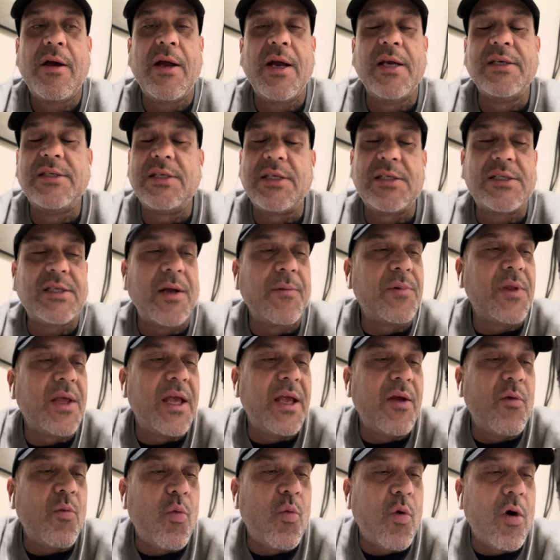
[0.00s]
Is it
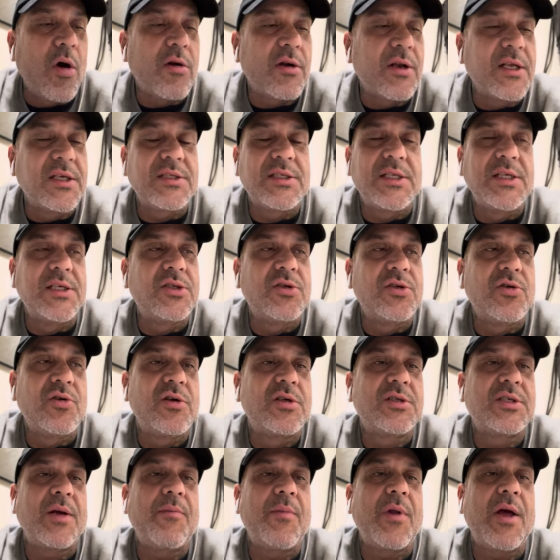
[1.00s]
something worth listening to?
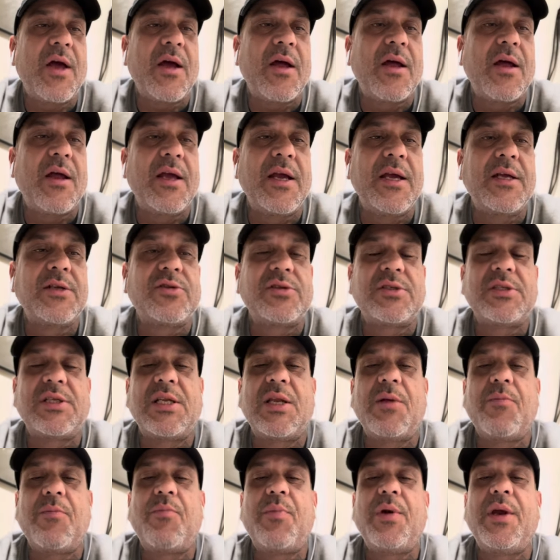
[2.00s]
Because I'm not interested
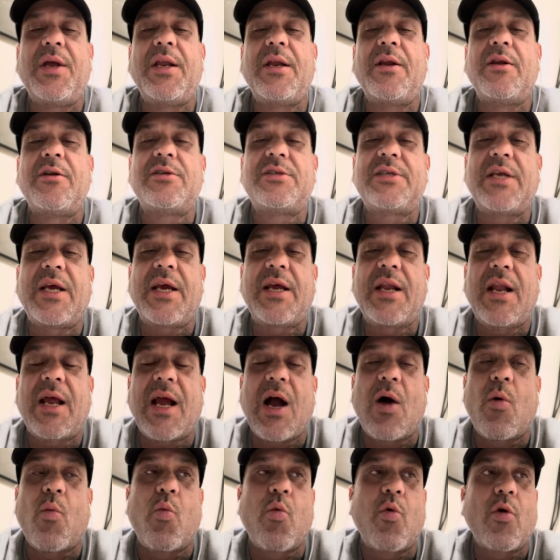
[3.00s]
in being entertained. I
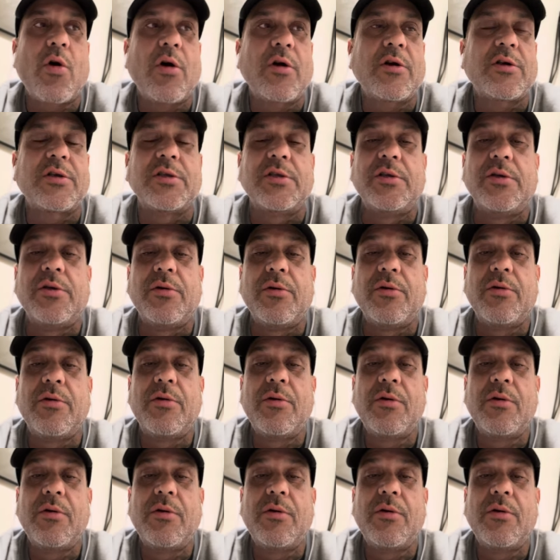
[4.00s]
got work to do.